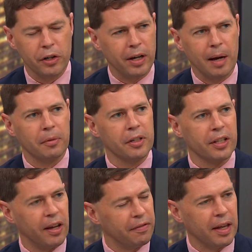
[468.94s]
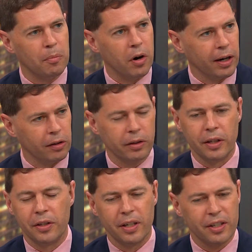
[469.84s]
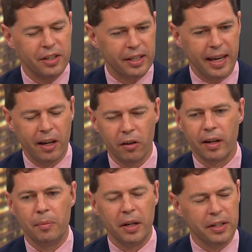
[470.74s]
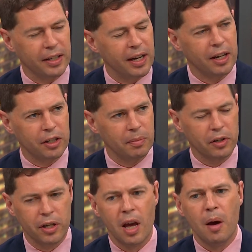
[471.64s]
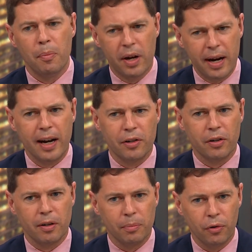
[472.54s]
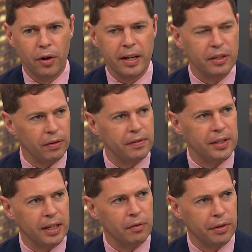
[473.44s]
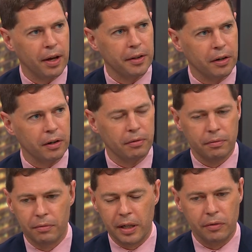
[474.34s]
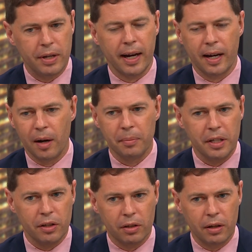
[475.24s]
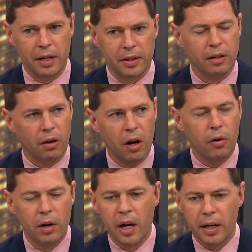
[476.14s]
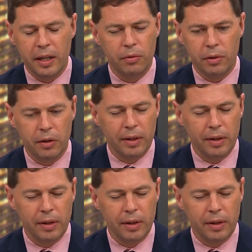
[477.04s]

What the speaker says: venture capitalists love that model because you can scale, get millions of customers. But at a certain point, as we've seen with other, you know, tech companies as they grow, you